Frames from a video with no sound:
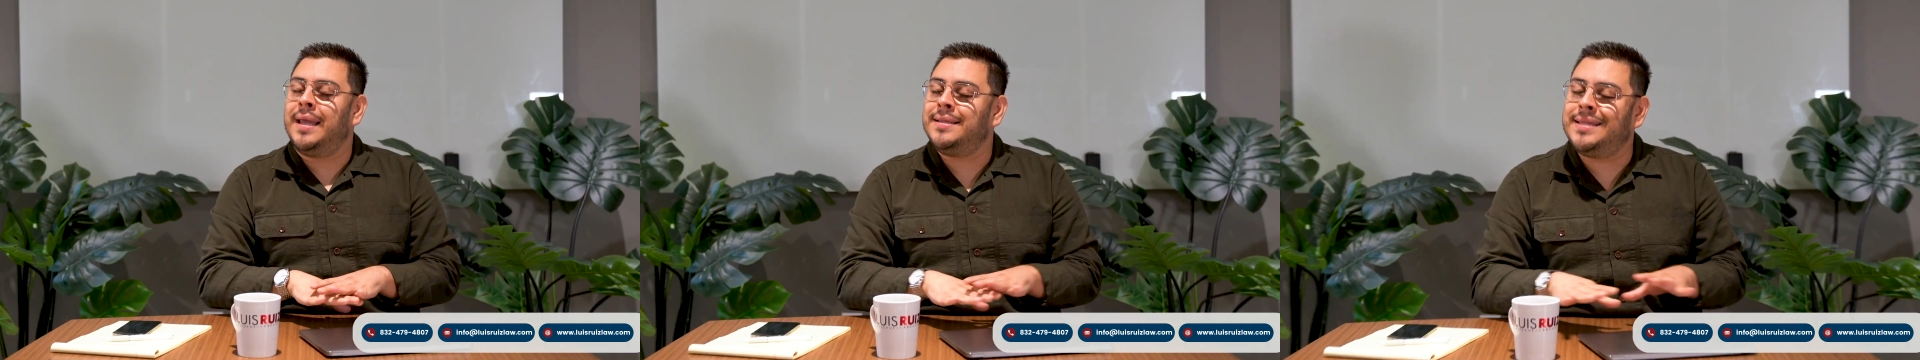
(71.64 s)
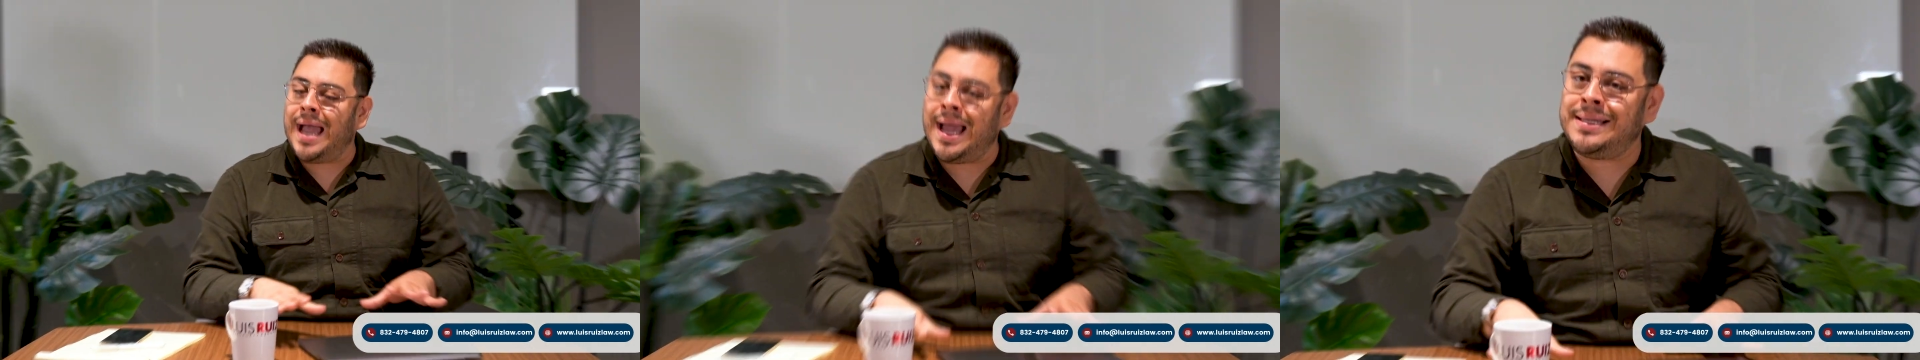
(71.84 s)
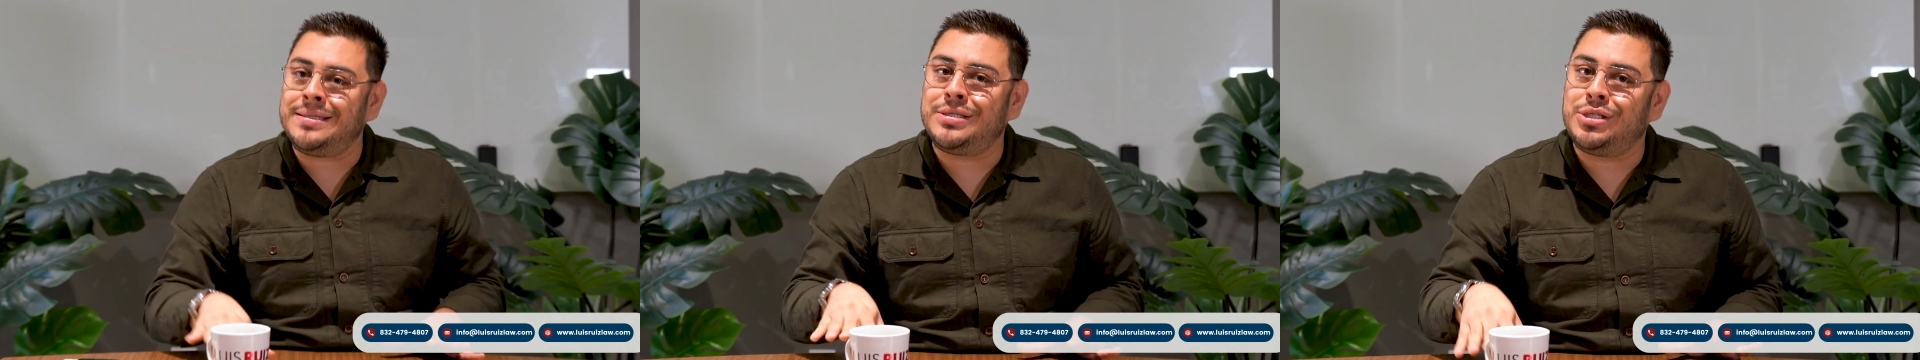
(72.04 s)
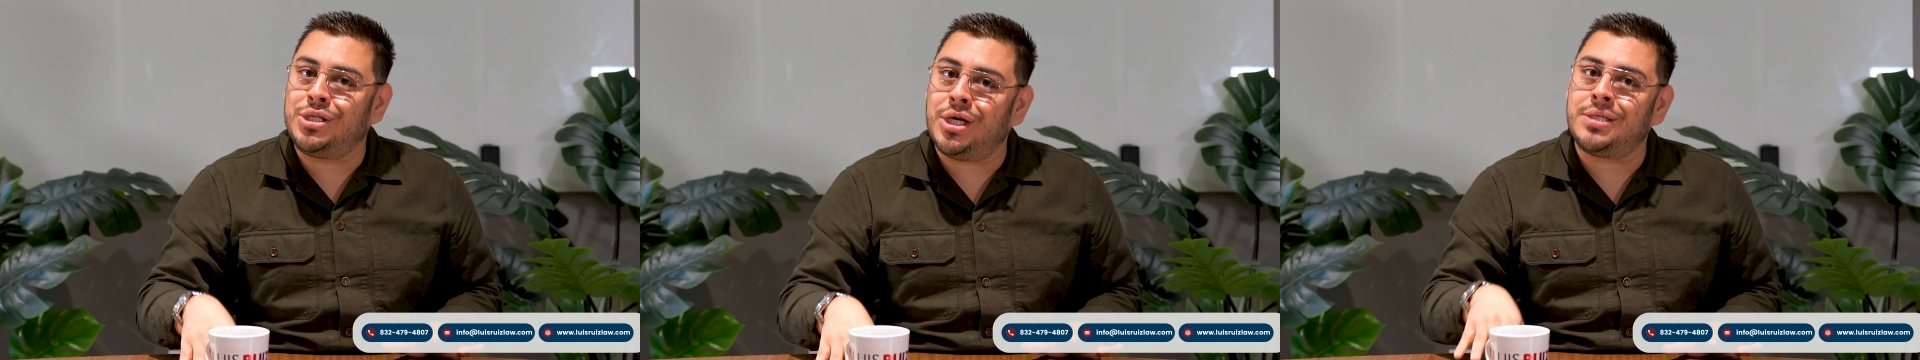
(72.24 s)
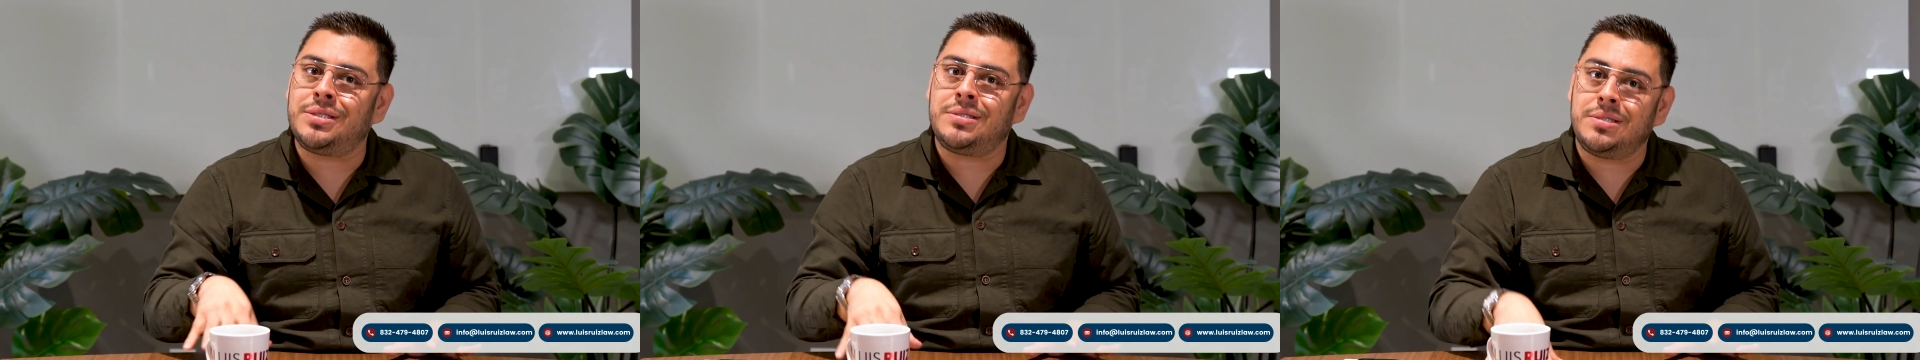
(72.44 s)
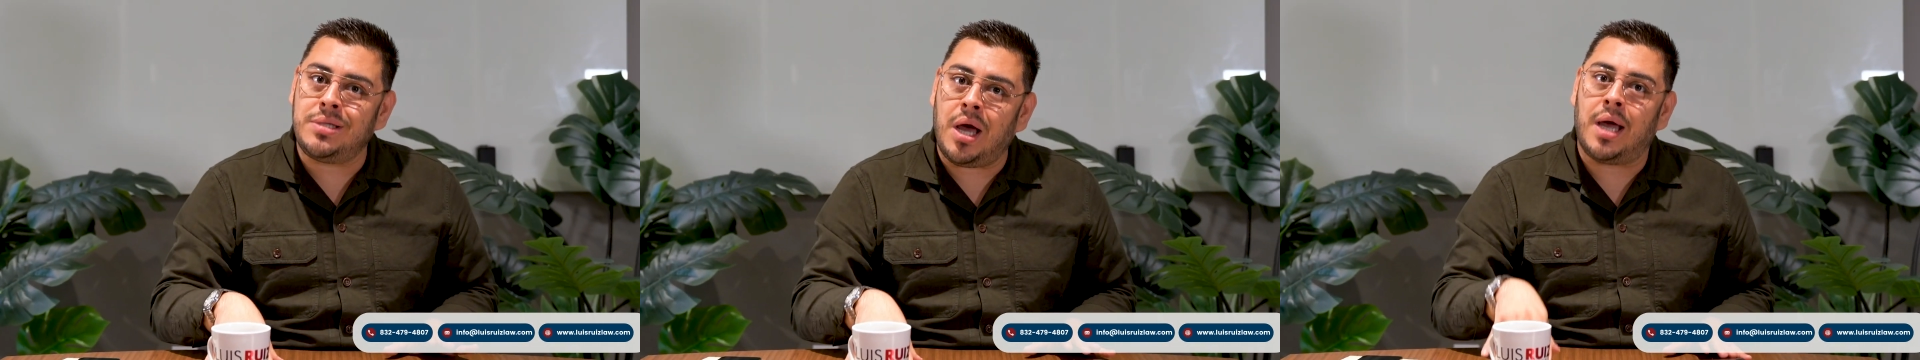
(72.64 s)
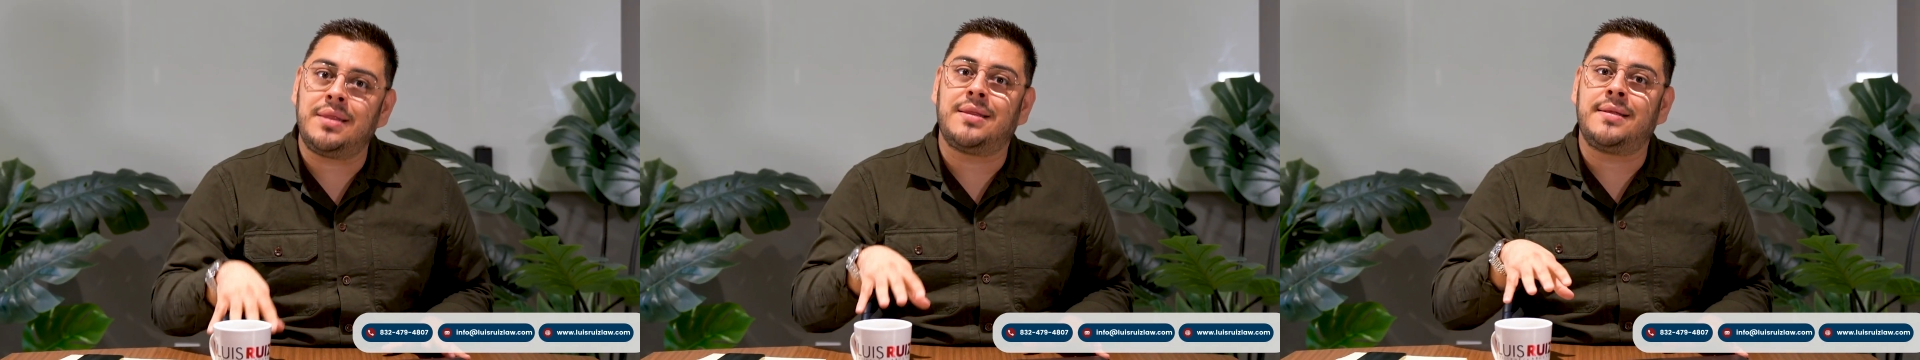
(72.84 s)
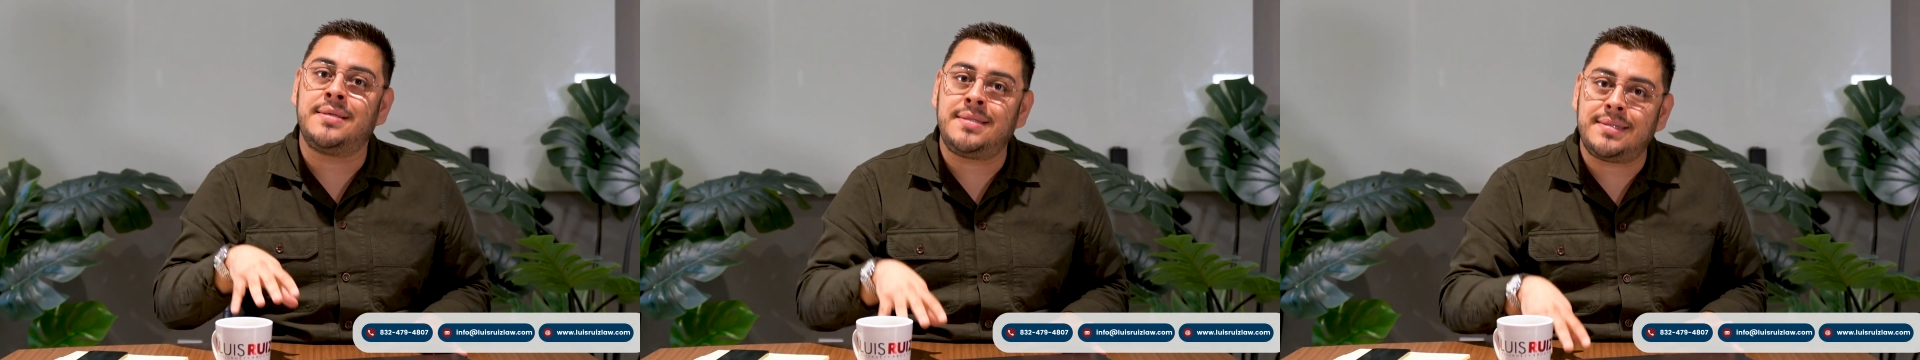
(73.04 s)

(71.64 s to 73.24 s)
And that's just not the